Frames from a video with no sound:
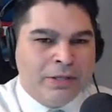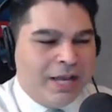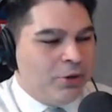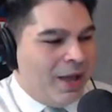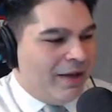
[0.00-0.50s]

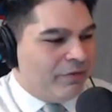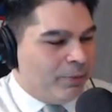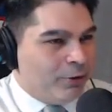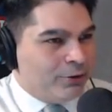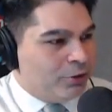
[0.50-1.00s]
Then you have
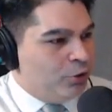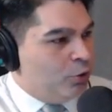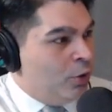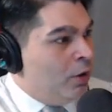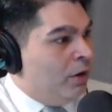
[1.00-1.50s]
the person
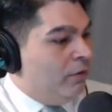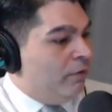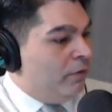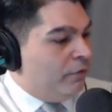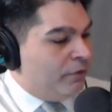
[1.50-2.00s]
who
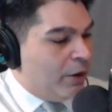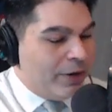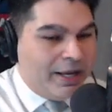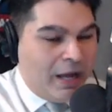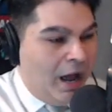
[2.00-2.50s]

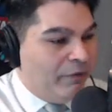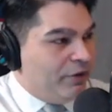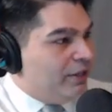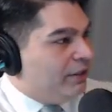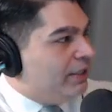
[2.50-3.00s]
very
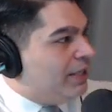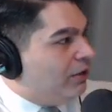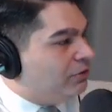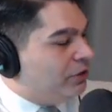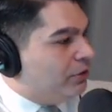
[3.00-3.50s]
confidently
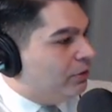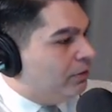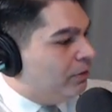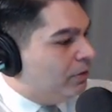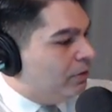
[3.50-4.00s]
tells you,
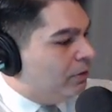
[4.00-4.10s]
